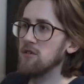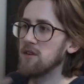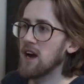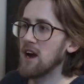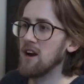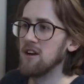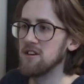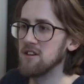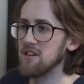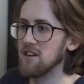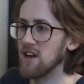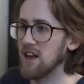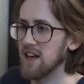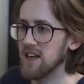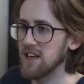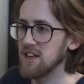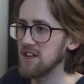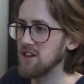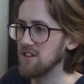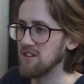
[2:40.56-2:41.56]
other character.
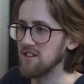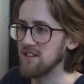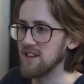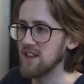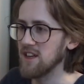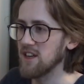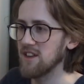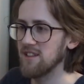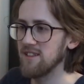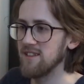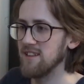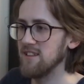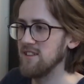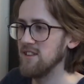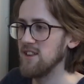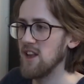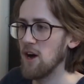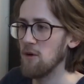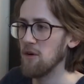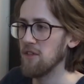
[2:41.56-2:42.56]
Like, there's
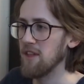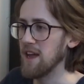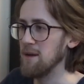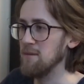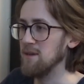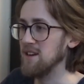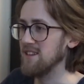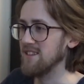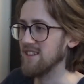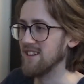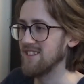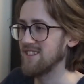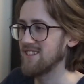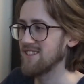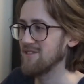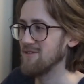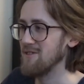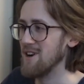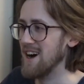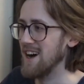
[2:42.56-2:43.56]
no other images, I
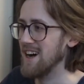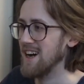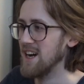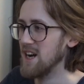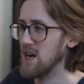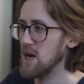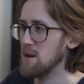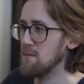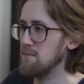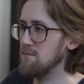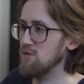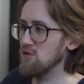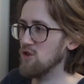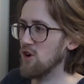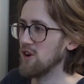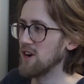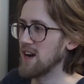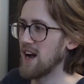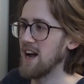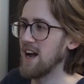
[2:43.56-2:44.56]
swear.
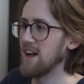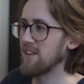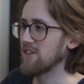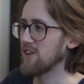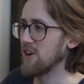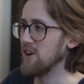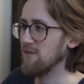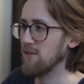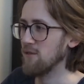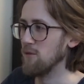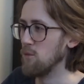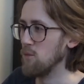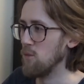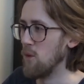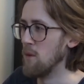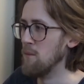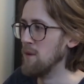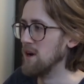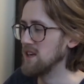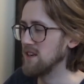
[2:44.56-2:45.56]
Brooke, I had to go for
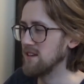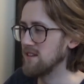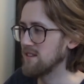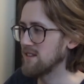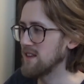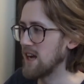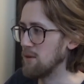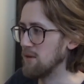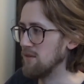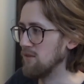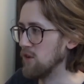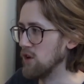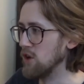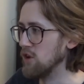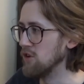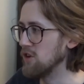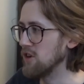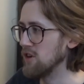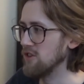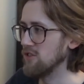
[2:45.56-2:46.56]
one where she's sat with
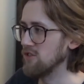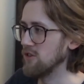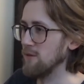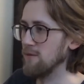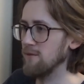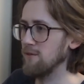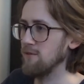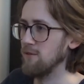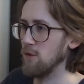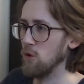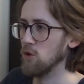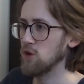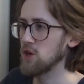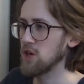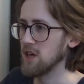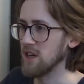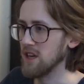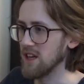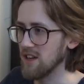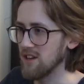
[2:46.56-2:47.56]
Lucas,
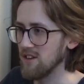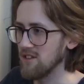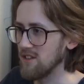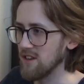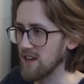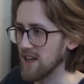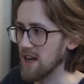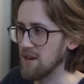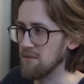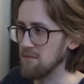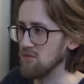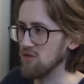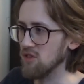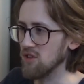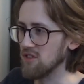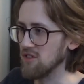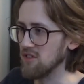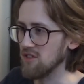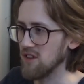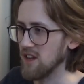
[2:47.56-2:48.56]
unfortunately, because again,
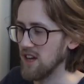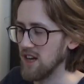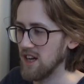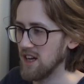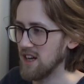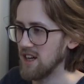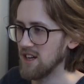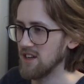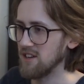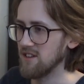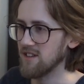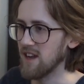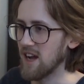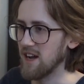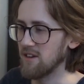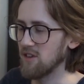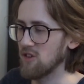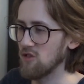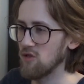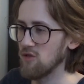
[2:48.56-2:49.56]
Brooke just
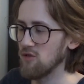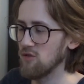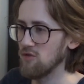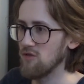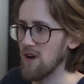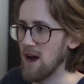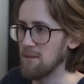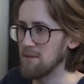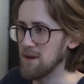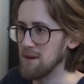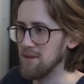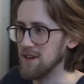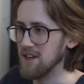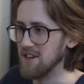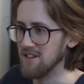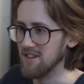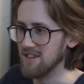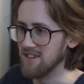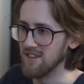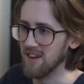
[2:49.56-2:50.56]
had crap
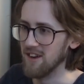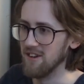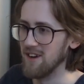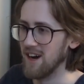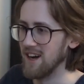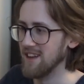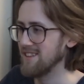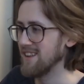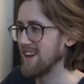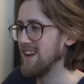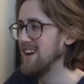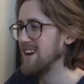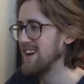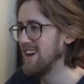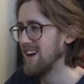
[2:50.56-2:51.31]
images, so and